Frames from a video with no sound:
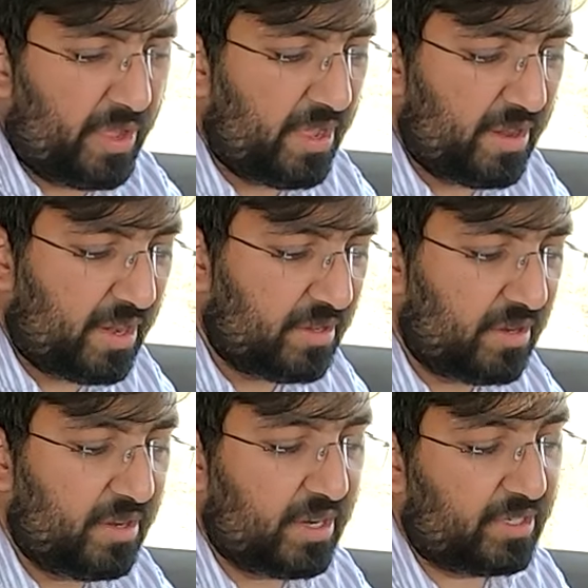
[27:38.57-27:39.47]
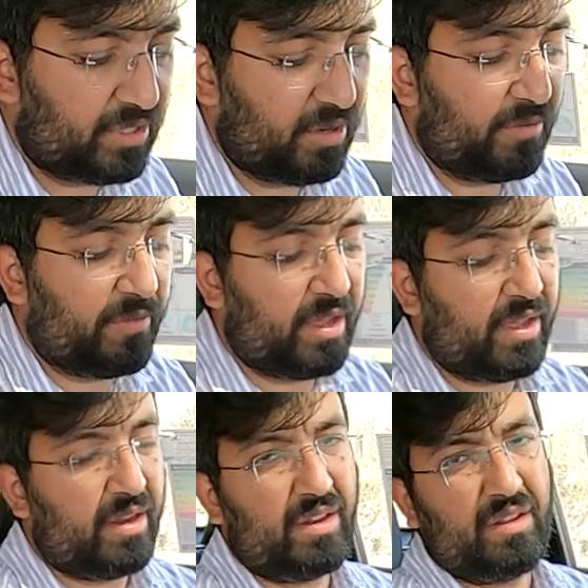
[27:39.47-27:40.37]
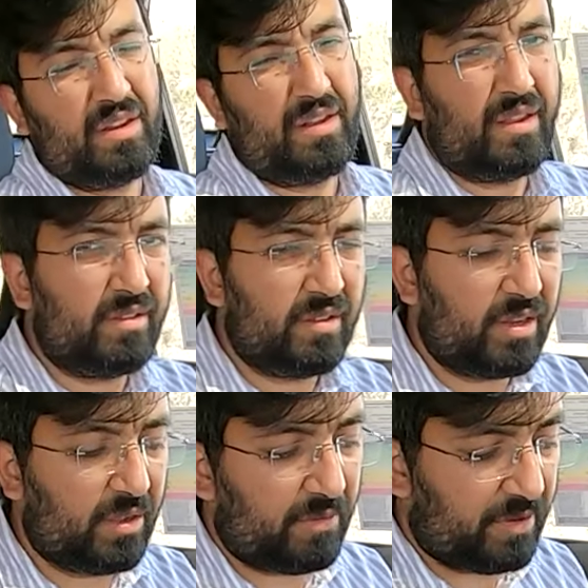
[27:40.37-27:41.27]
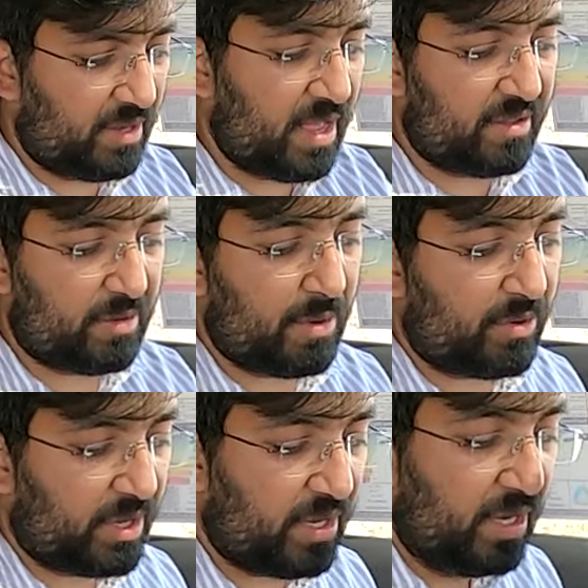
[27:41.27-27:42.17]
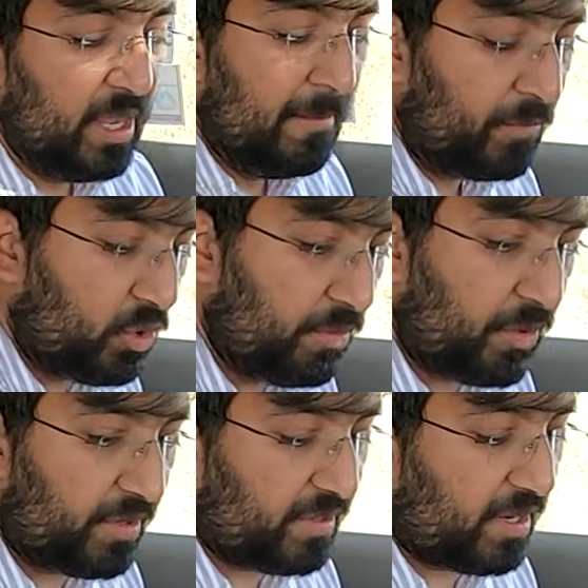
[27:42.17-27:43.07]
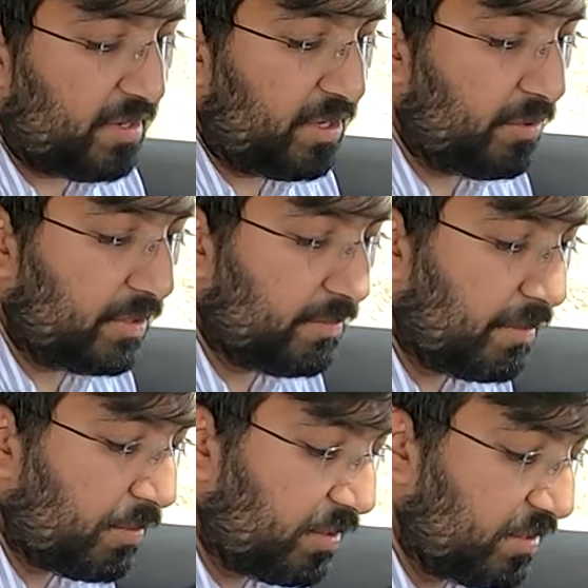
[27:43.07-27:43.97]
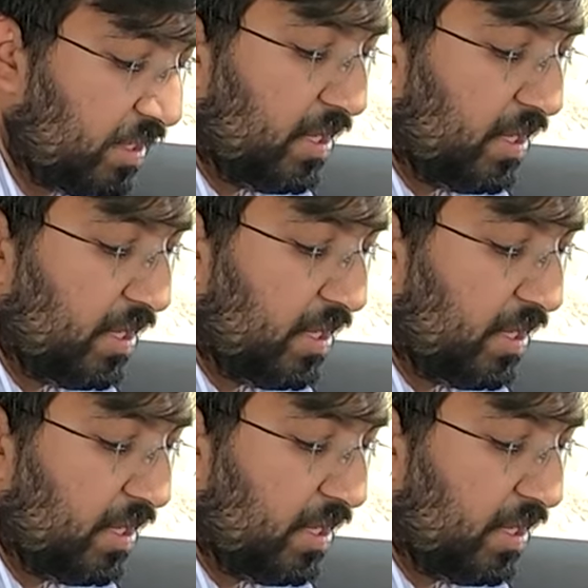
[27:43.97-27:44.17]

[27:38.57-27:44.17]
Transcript: air and the direction of air and the intensity of air. That's about it. 2 more standard USB ports